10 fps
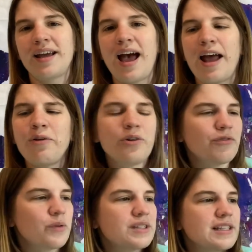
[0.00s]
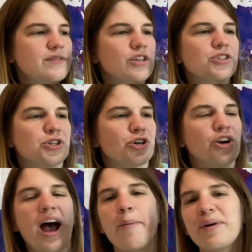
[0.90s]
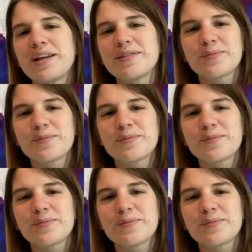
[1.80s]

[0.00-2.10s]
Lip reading: I don't know if it was this version or not, but